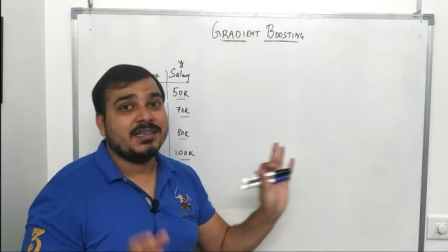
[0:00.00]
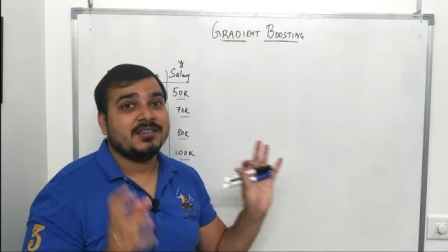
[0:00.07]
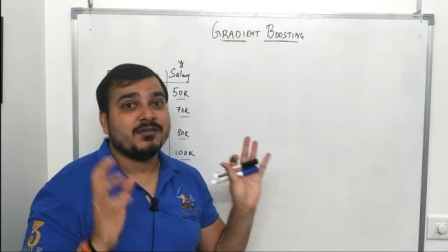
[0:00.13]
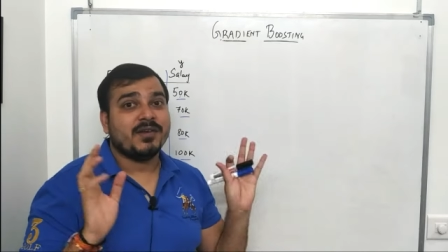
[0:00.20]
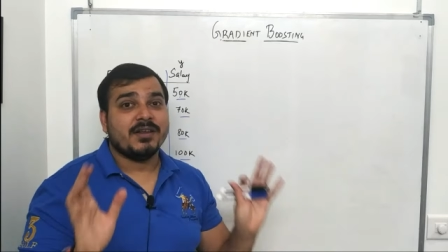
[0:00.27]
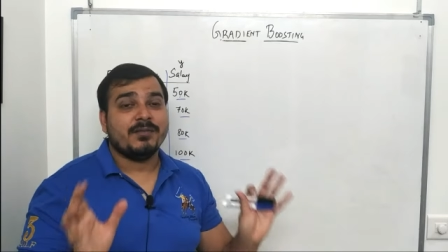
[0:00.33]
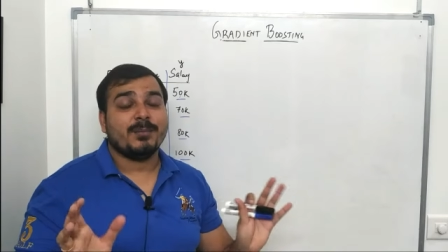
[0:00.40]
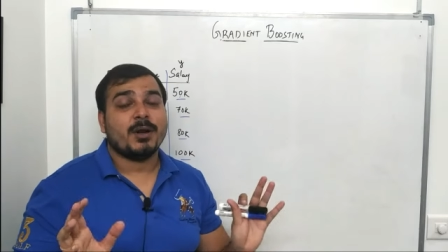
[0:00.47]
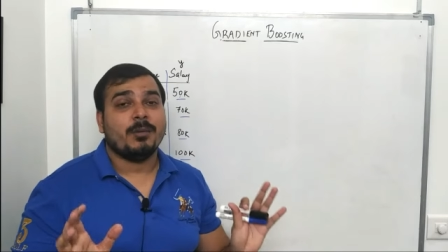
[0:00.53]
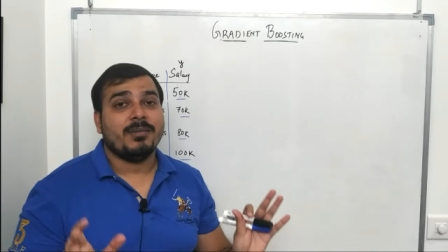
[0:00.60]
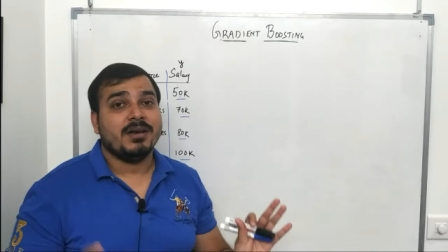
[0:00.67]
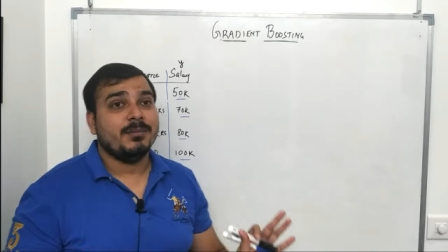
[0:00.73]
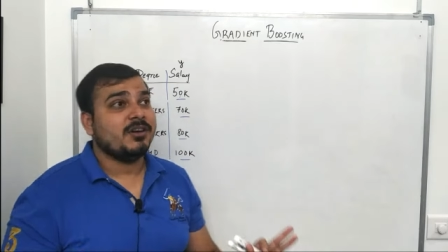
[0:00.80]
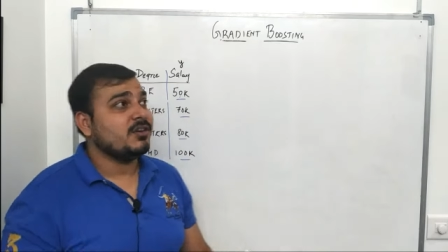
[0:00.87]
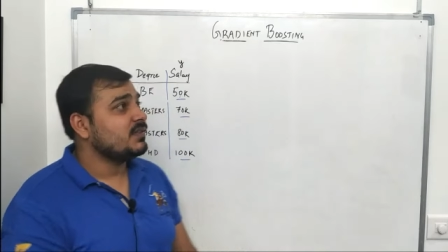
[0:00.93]
this very
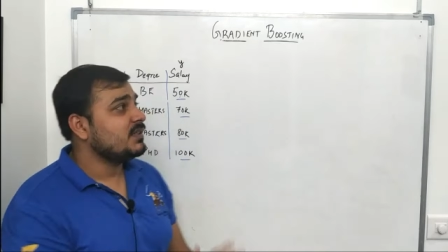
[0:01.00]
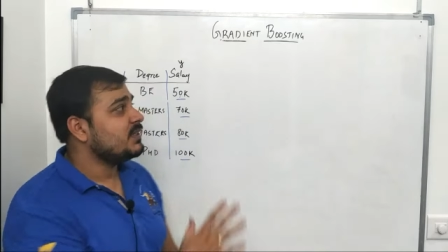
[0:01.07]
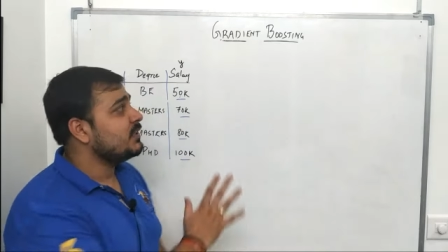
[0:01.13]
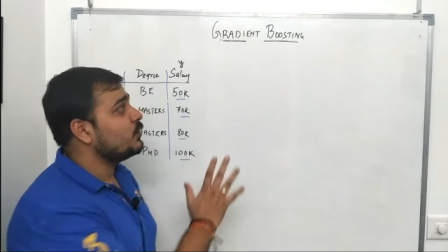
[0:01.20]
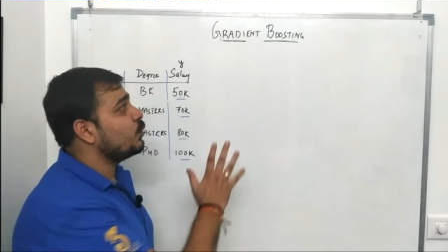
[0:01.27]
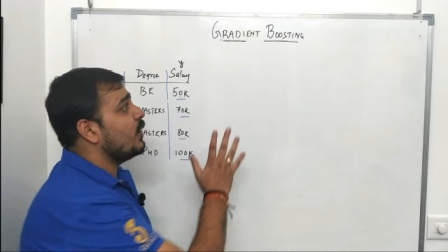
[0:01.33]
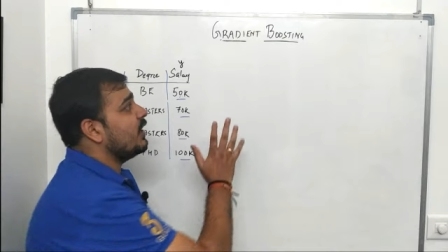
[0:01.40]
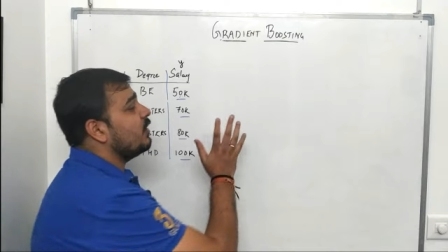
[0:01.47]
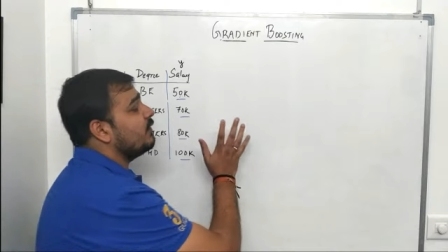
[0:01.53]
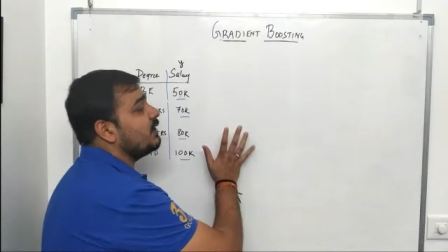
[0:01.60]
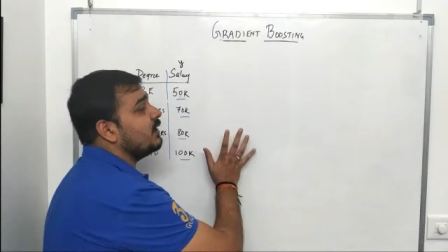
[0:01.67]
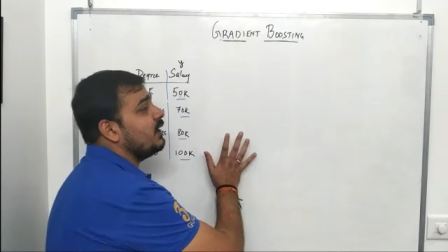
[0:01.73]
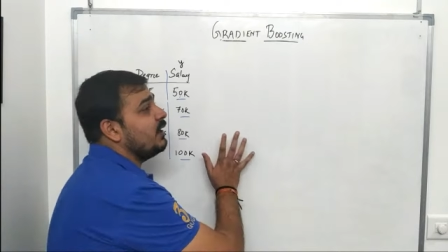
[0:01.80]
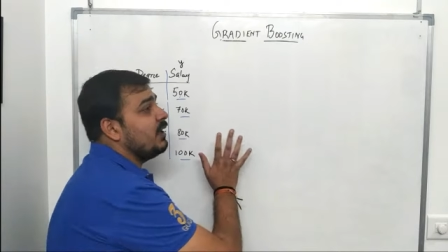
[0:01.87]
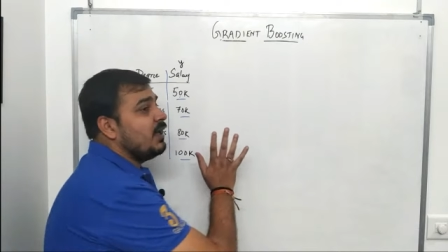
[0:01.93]
properly, because this is one of
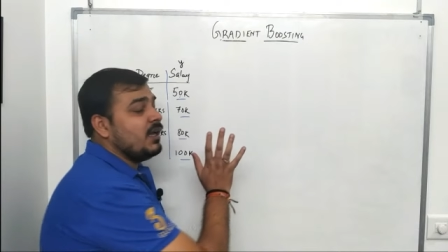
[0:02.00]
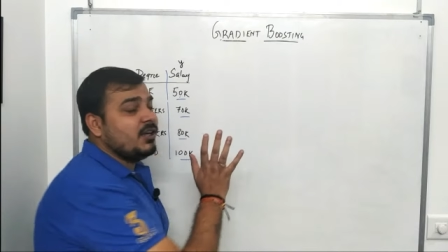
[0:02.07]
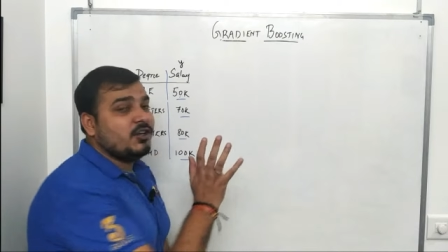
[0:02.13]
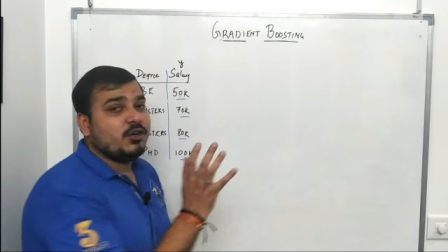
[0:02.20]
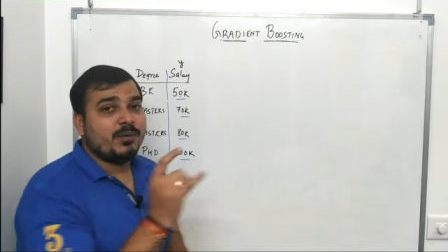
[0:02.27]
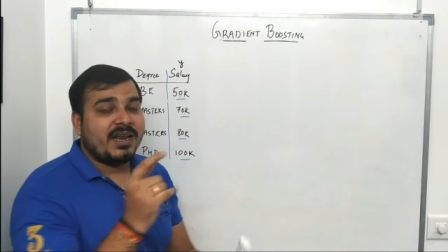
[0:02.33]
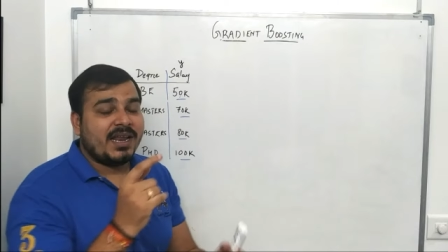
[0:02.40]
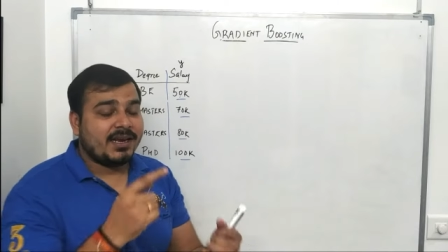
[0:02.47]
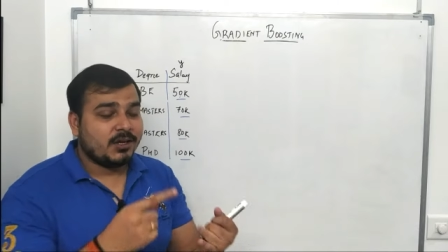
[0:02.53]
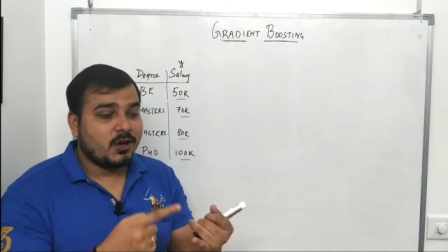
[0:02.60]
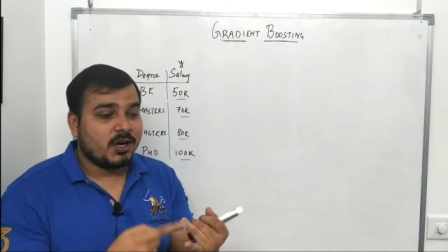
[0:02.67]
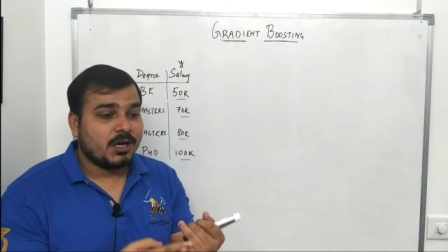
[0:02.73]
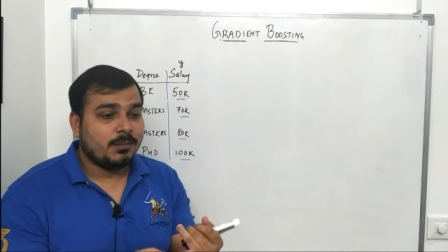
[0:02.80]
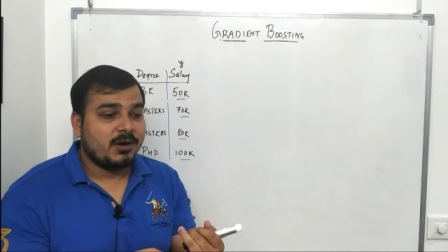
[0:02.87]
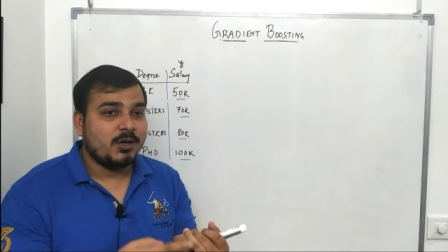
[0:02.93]
the, you know, when I
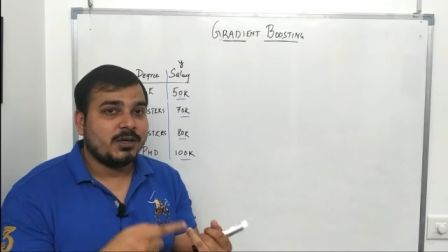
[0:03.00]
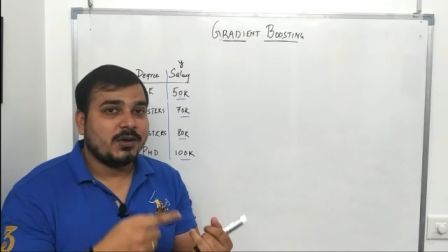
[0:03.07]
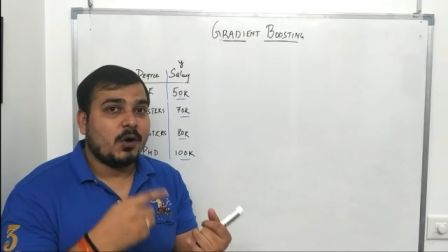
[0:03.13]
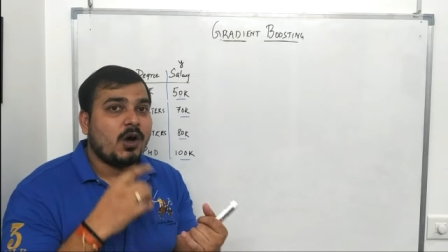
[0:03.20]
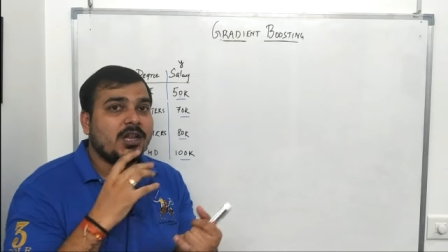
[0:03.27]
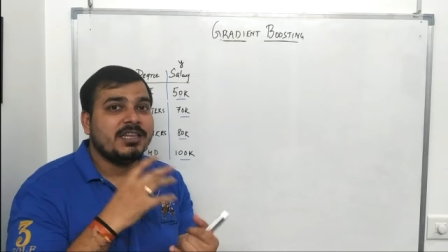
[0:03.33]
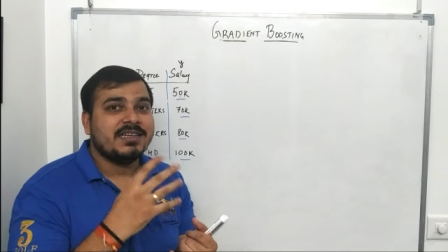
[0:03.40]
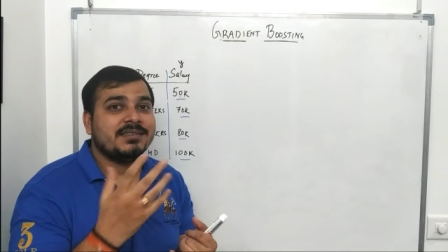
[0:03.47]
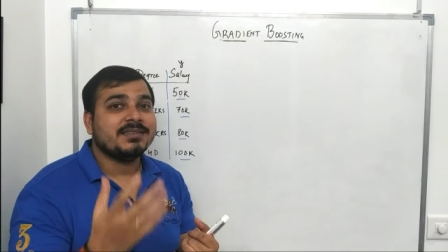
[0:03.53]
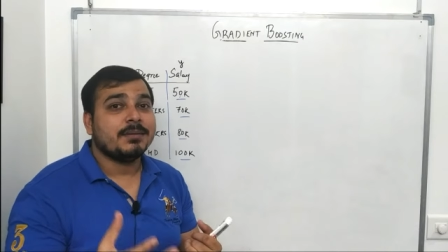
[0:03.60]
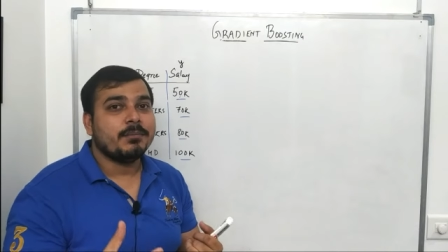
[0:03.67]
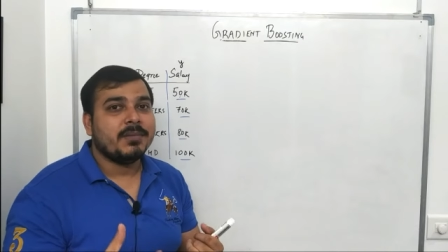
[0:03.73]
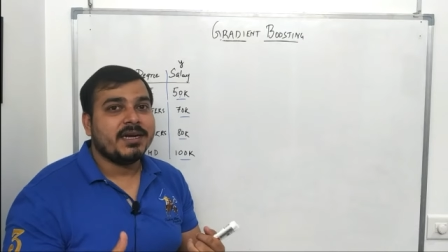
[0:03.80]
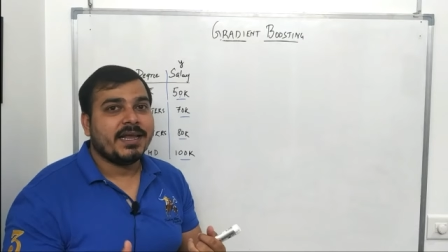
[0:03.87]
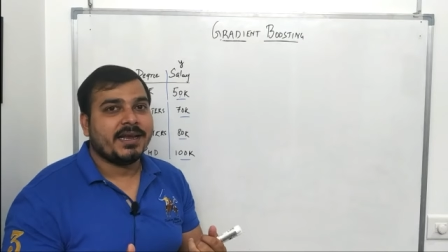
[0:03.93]
talk about all the
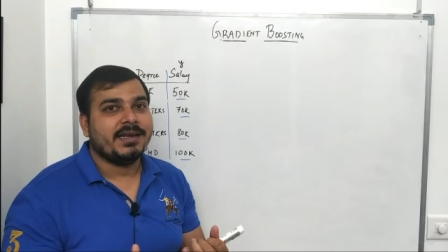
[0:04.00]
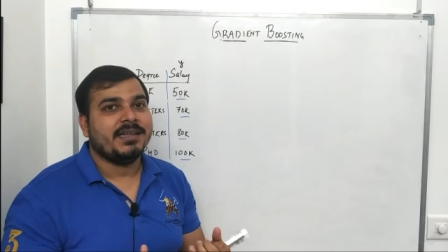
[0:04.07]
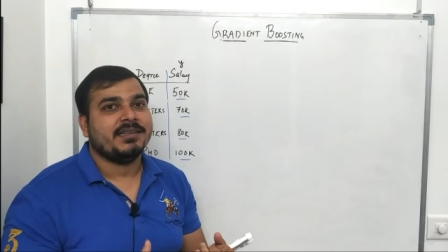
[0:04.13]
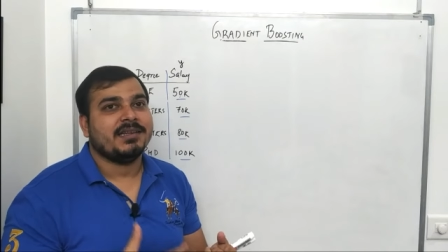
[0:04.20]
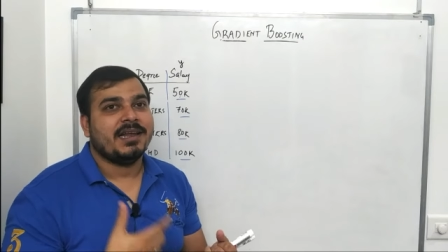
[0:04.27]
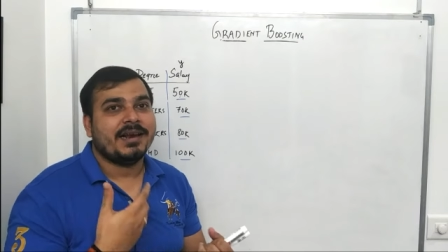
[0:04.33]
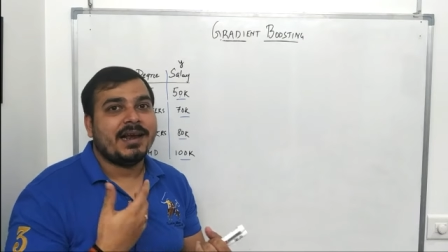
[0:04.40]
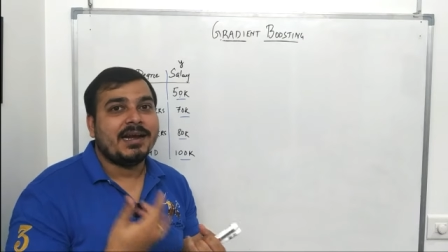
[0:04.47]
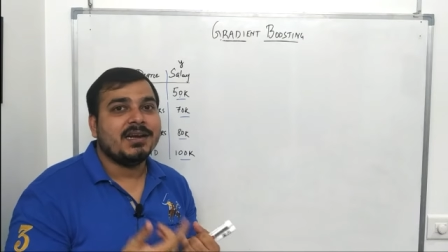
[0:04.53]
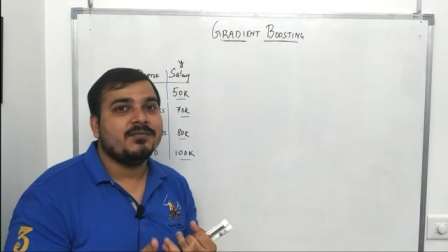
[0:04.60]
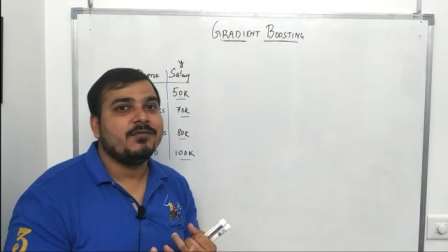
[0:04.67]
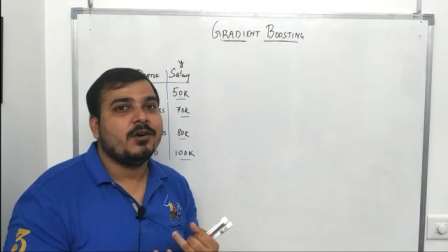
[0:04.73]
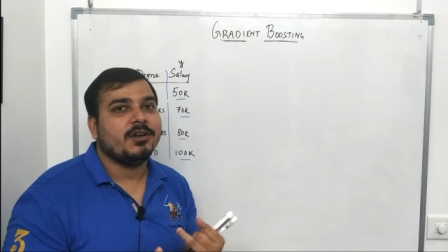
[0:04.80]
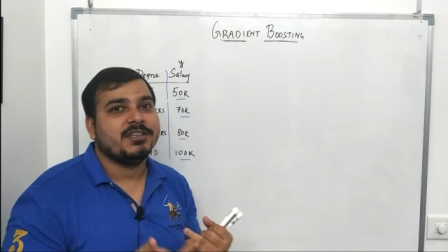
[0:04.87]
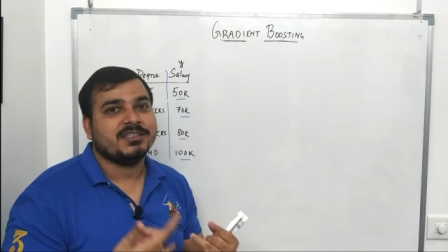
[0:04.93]
ensemble techniques like random
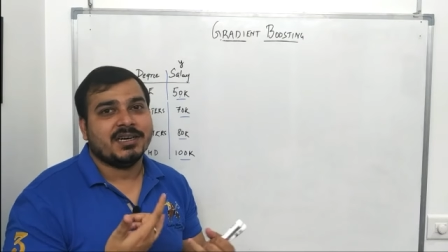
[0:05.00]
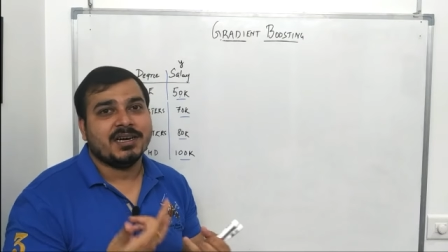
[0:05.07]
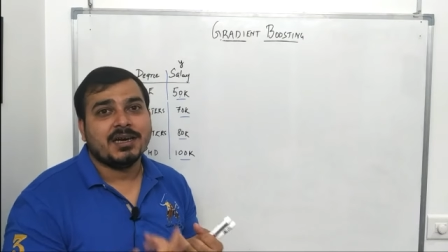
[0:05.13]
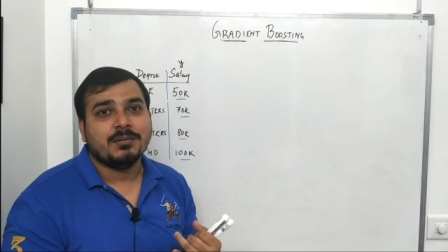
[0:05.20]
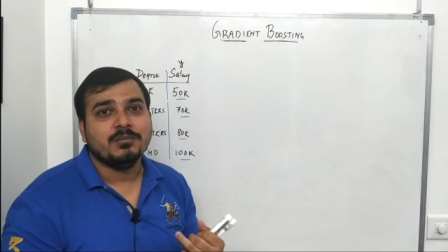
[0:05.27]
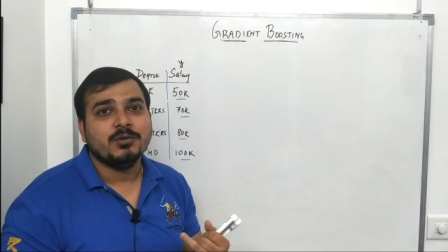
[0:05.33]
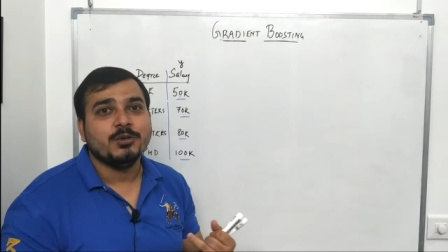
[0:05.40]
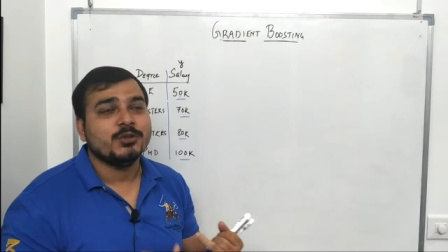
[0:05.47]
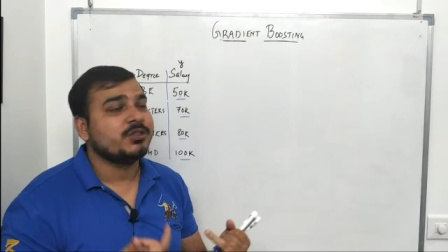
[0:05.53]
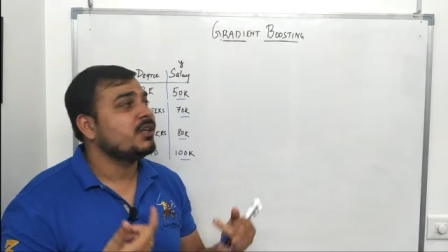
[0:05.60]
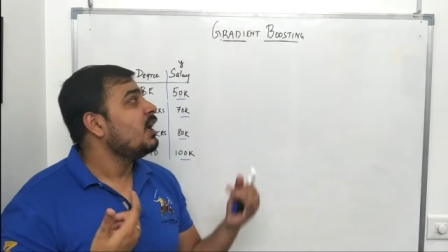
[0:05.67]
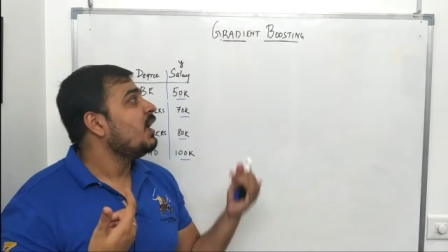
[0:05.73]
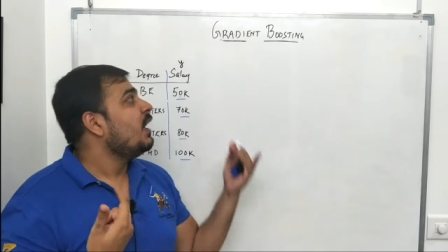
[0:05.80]
forest, Ada boost,